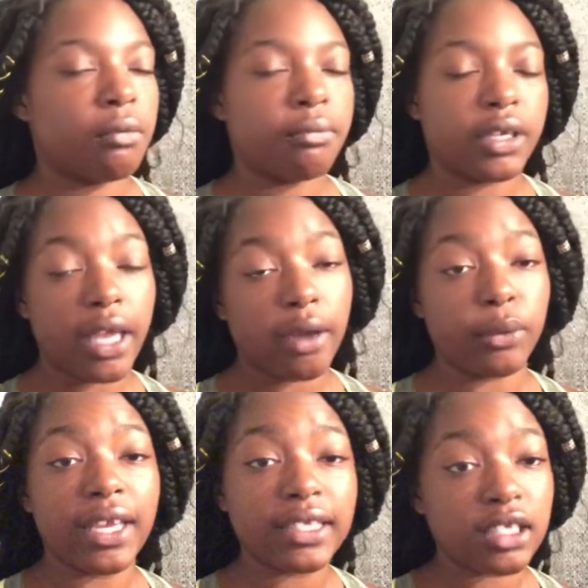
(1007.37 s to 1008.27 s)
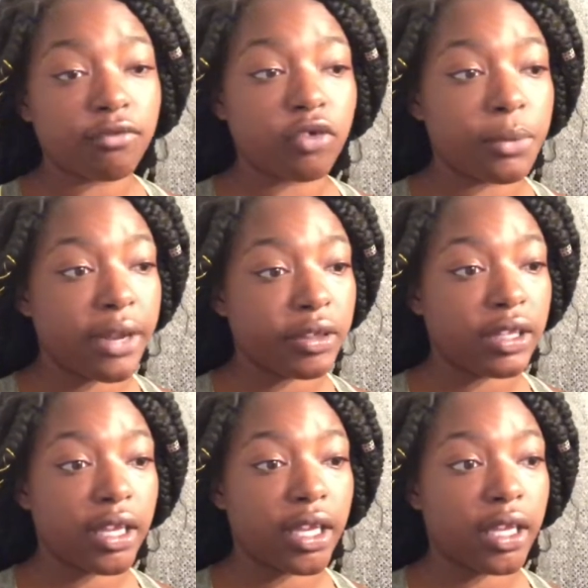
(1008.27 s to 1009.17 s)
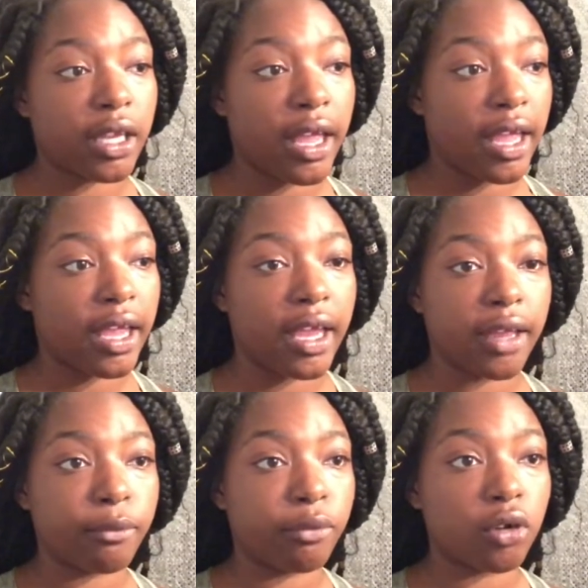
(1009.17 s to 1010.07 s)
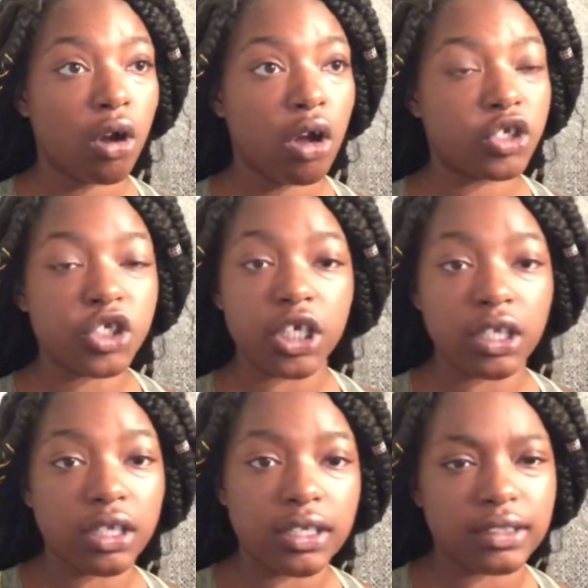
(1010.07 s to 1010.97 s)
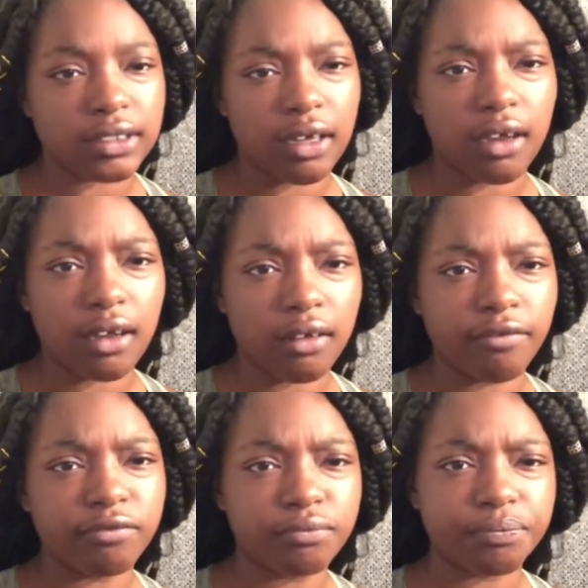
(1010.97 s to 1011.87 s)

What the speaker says: But yeah, we get to the room and everything, and we're all chilling and stuff.